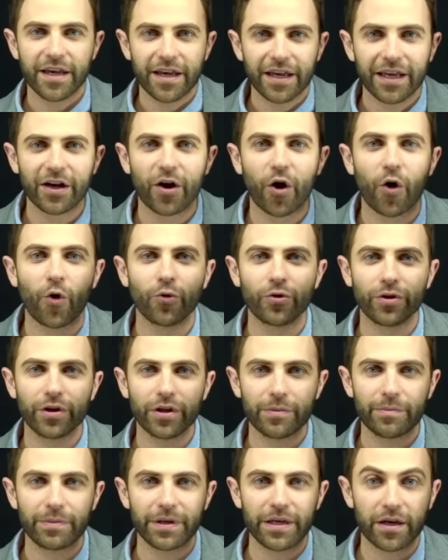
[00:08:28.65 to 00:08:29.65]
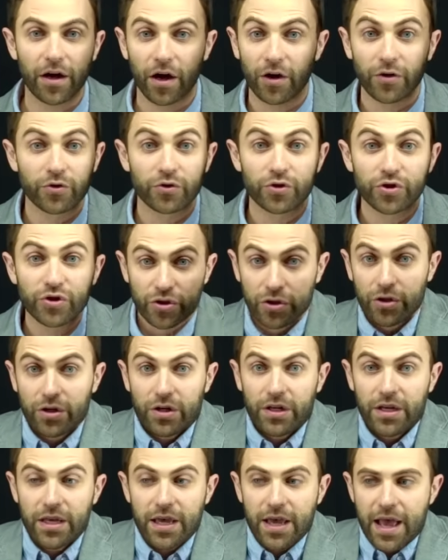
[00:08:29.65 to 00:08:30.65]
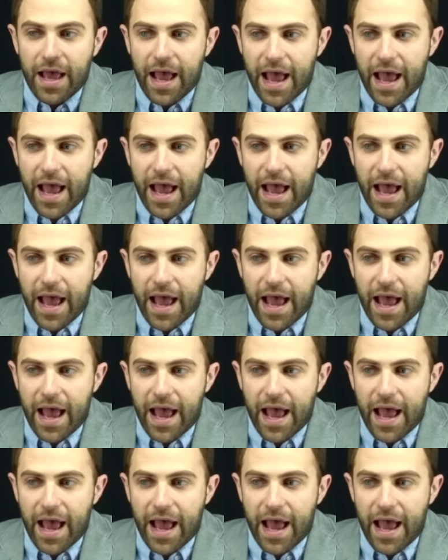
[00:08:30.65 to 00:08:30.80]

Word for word: can only be understood